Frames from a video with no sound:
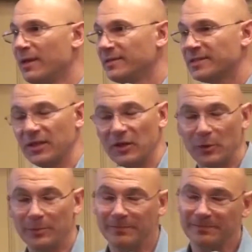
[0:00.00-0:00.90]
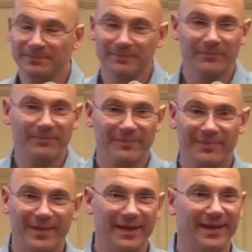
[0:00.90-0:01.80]
So
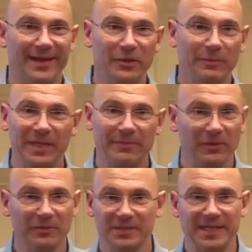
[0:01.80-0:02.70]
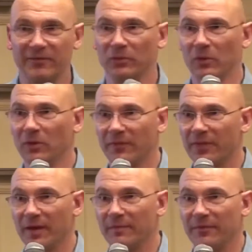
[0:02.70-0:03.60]
I know people who just have a rule of
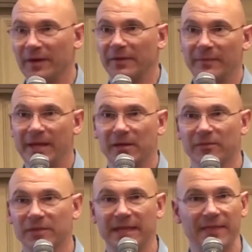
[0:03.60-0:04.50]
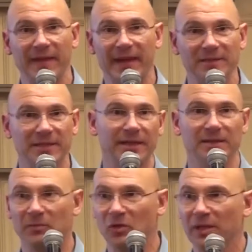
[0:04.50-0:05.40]
thumb. If I'm going to make over $10,000, I
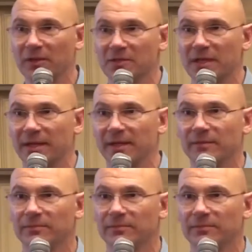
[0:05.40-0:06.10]
double close on it.